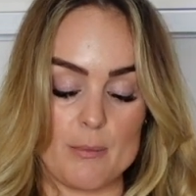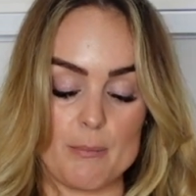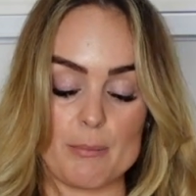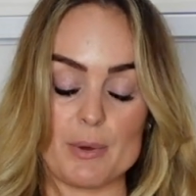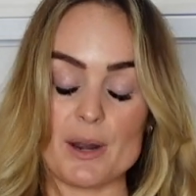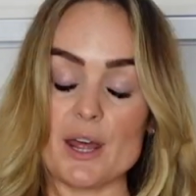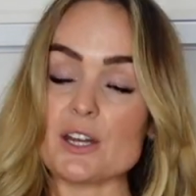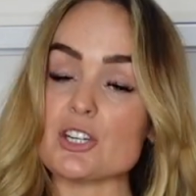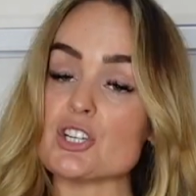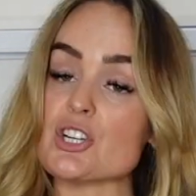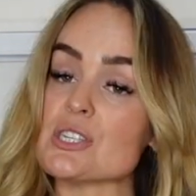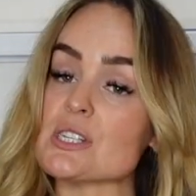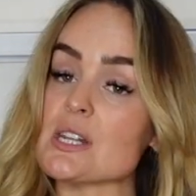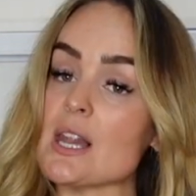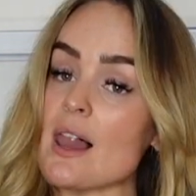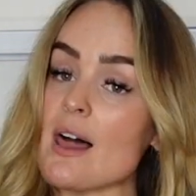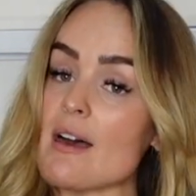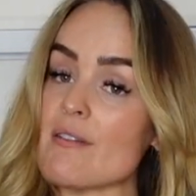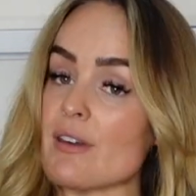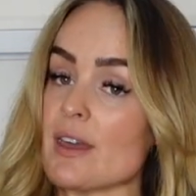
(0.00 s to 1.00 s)
But I
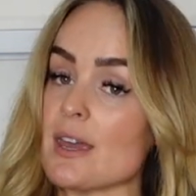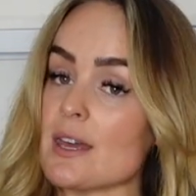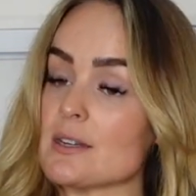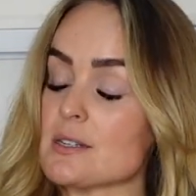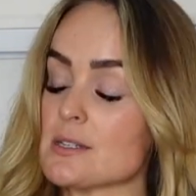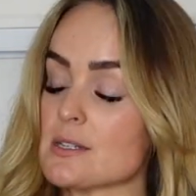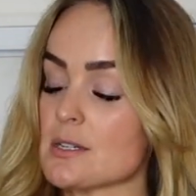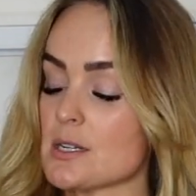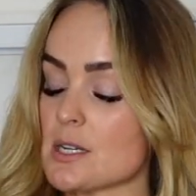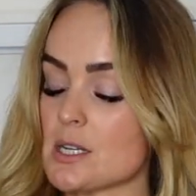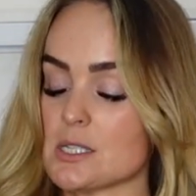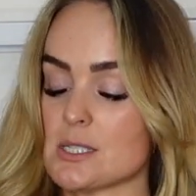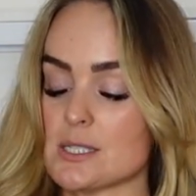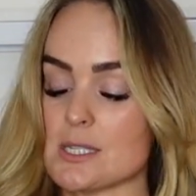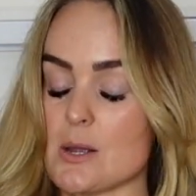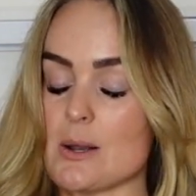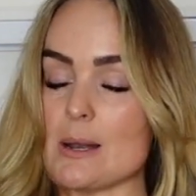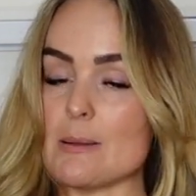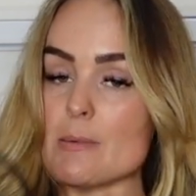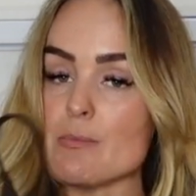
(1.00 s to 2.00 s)
just love it.
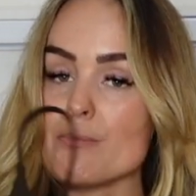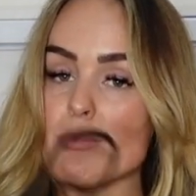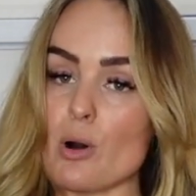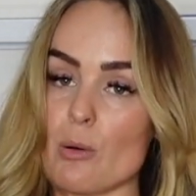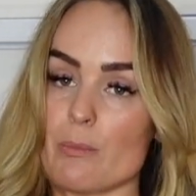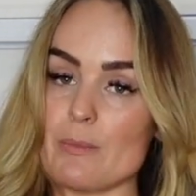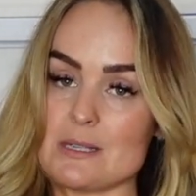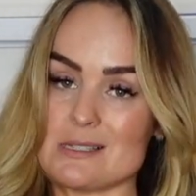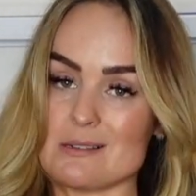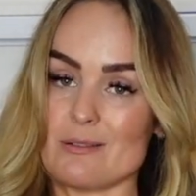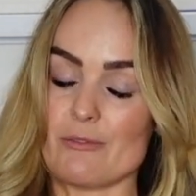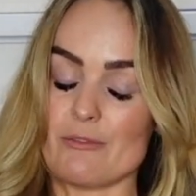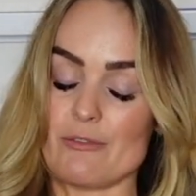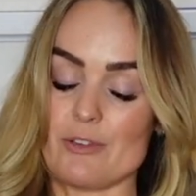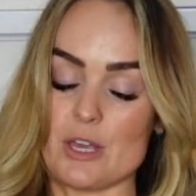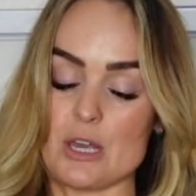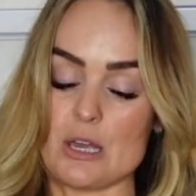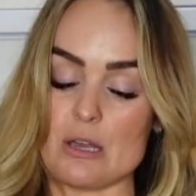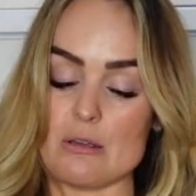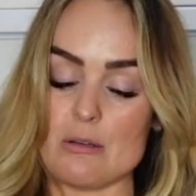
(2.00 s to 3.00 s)
So let me pop this on for
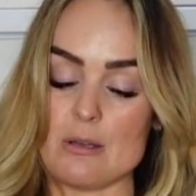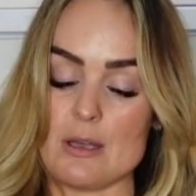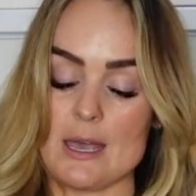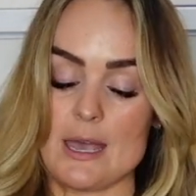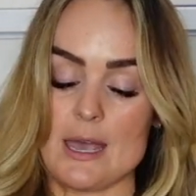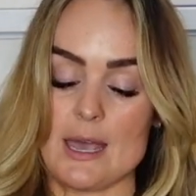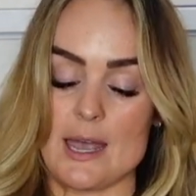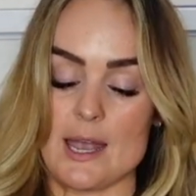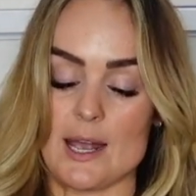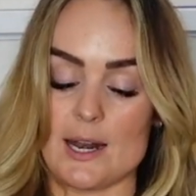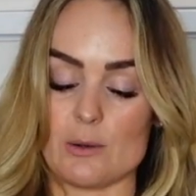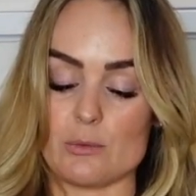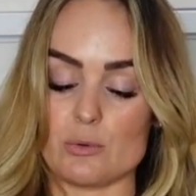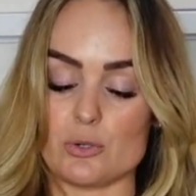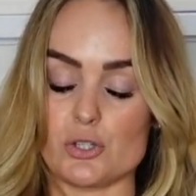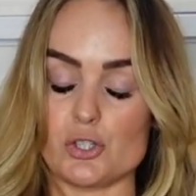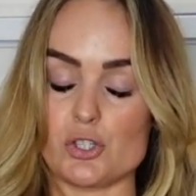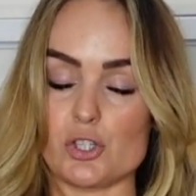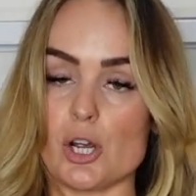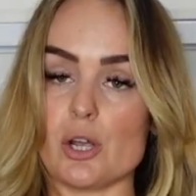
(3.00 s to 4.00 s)
you and I will
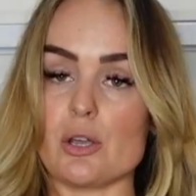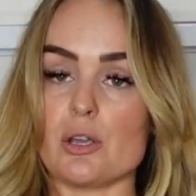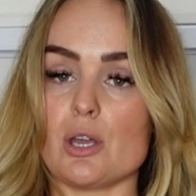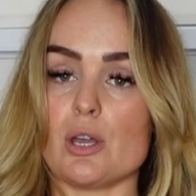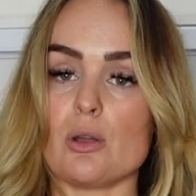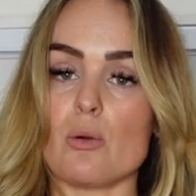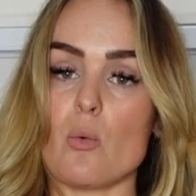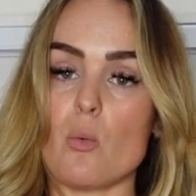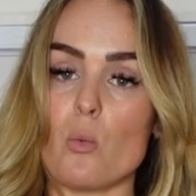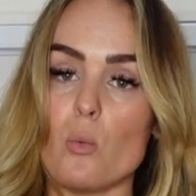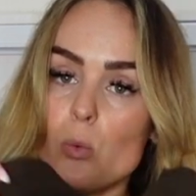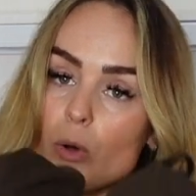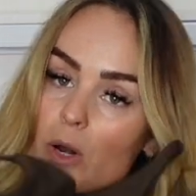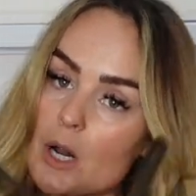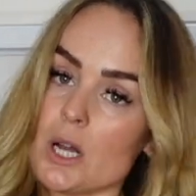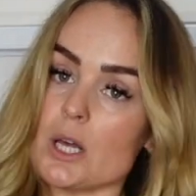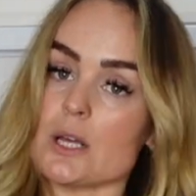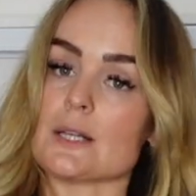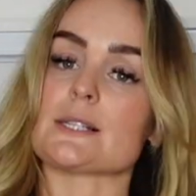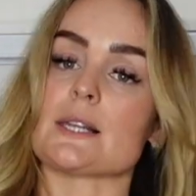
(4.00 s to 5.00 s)
show you what
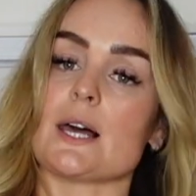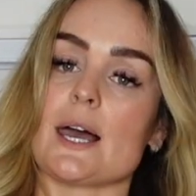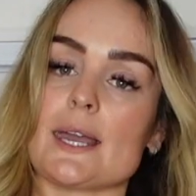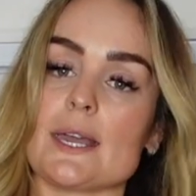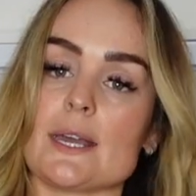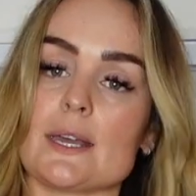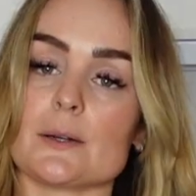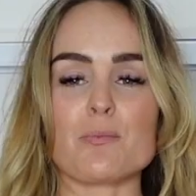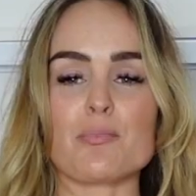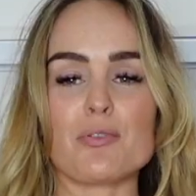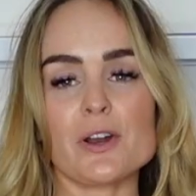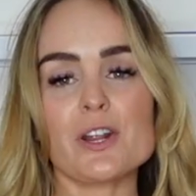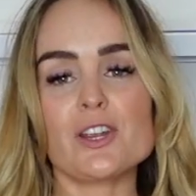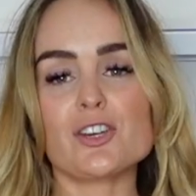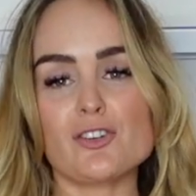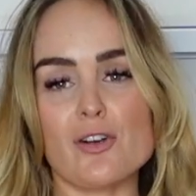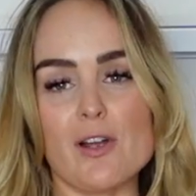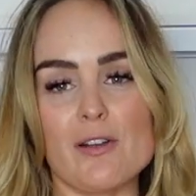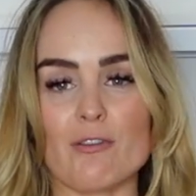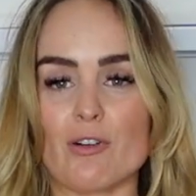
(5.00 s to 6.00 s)
it looks like. I'm pretty
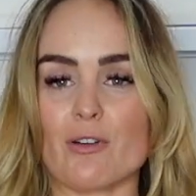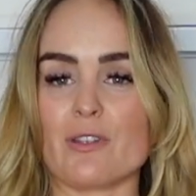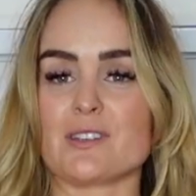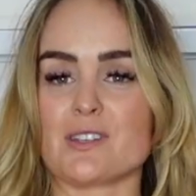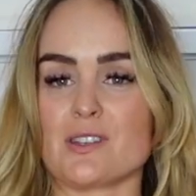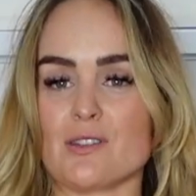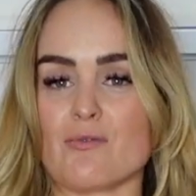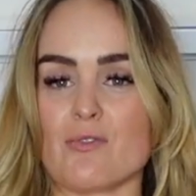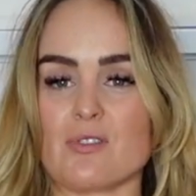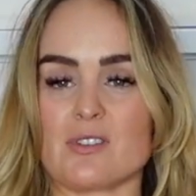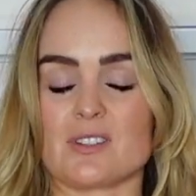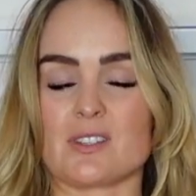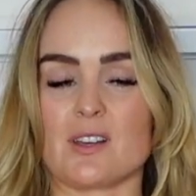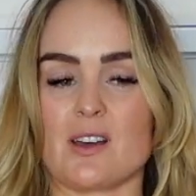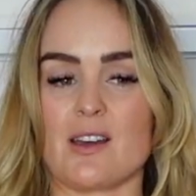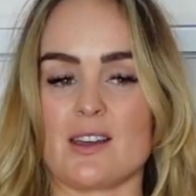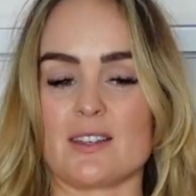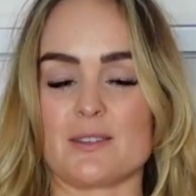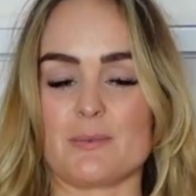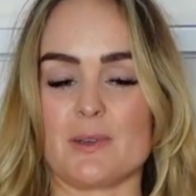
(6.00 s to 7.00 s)
sure I've got this in the wrong
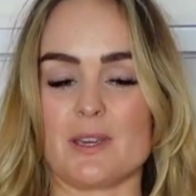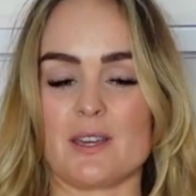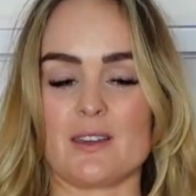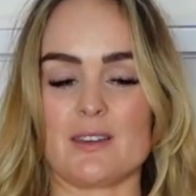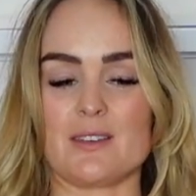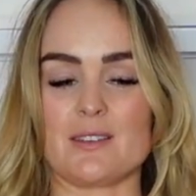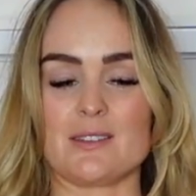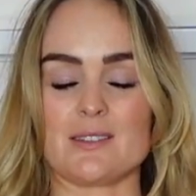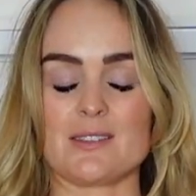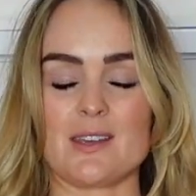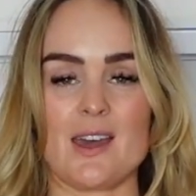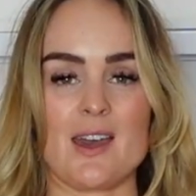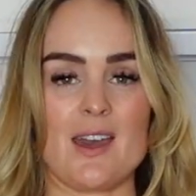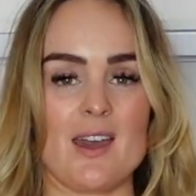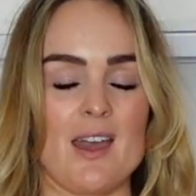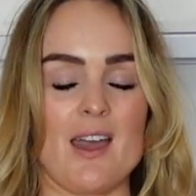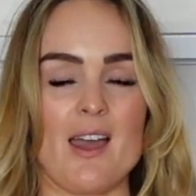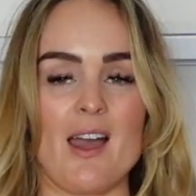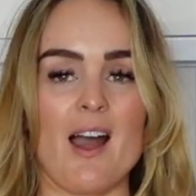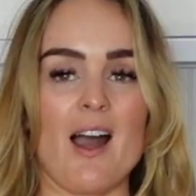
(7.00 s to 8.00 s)
size because
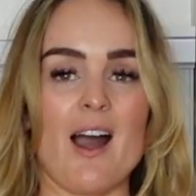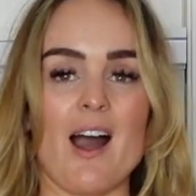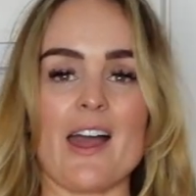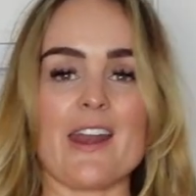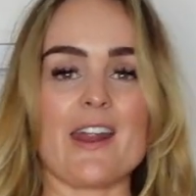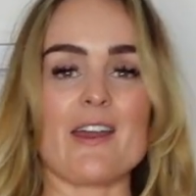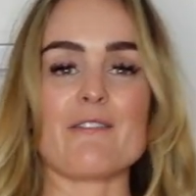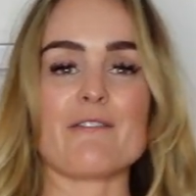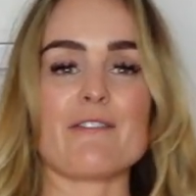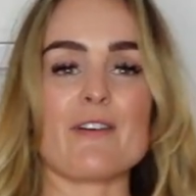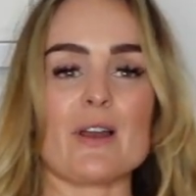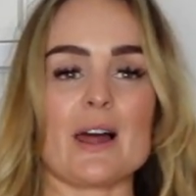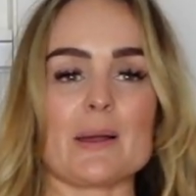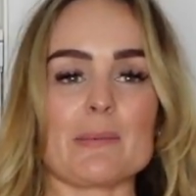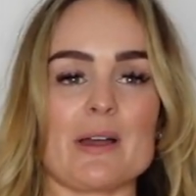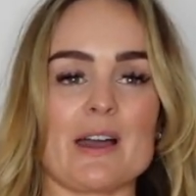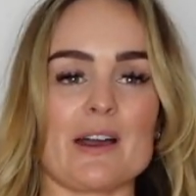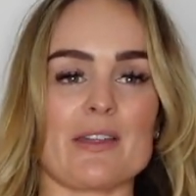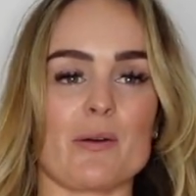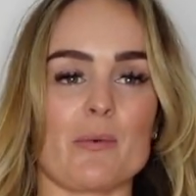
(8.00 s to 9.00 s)
I don't feel like
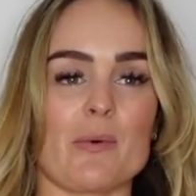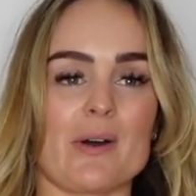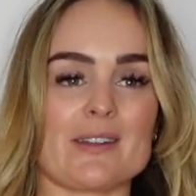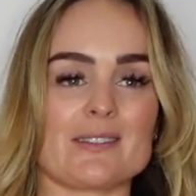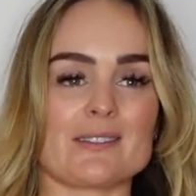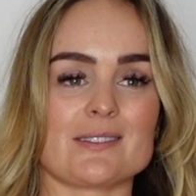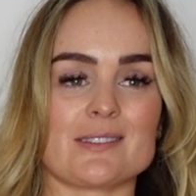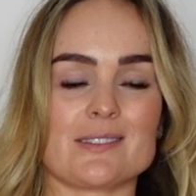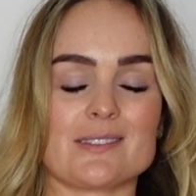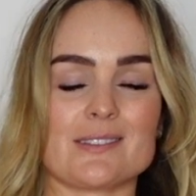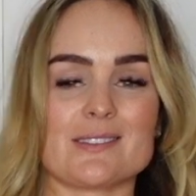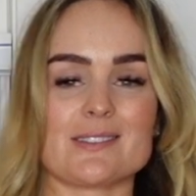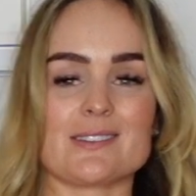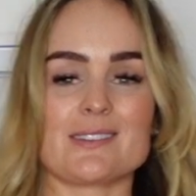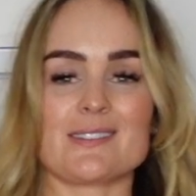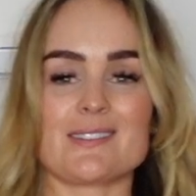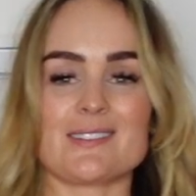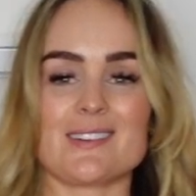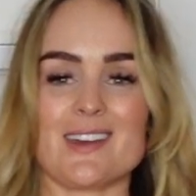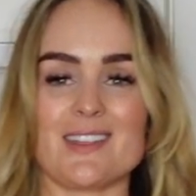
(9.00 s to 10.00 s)
my other ones
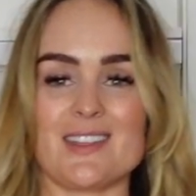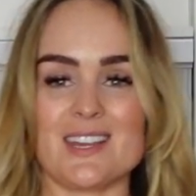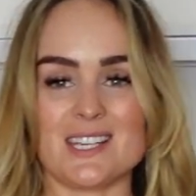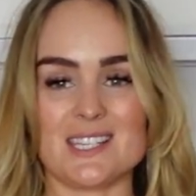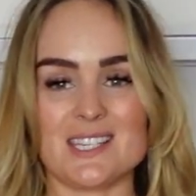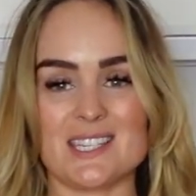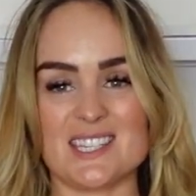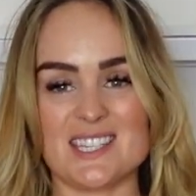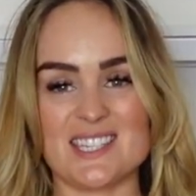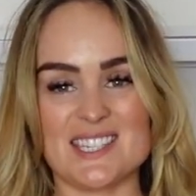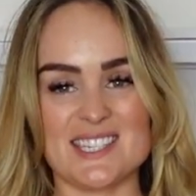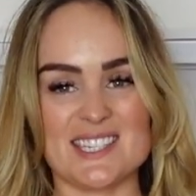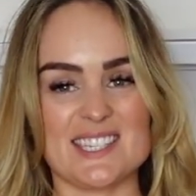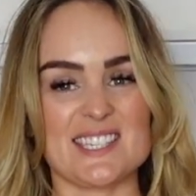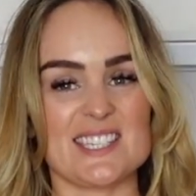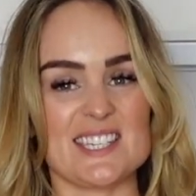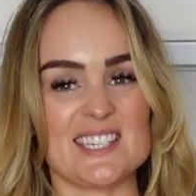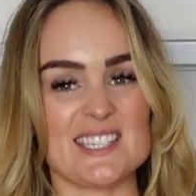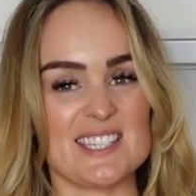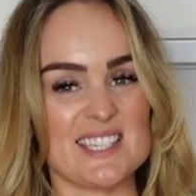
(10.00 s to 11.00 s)
are this
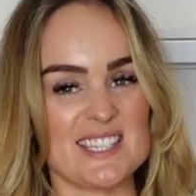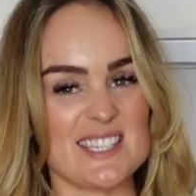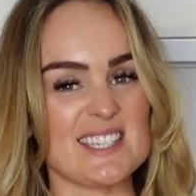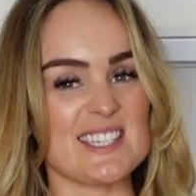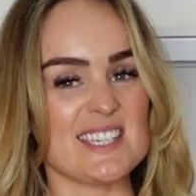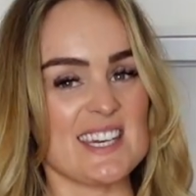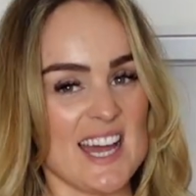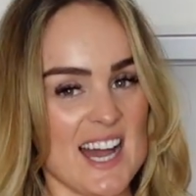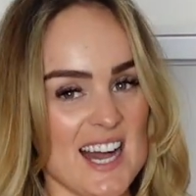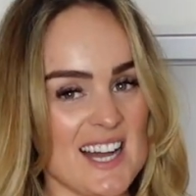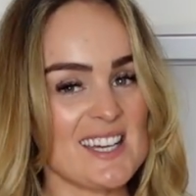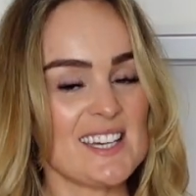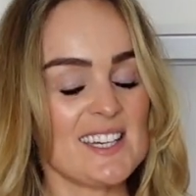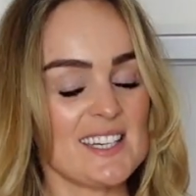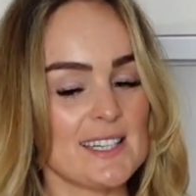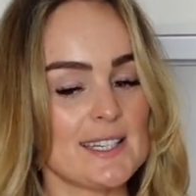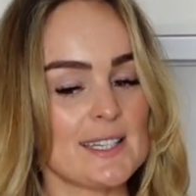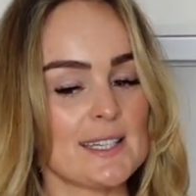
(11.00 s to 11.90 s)
snug.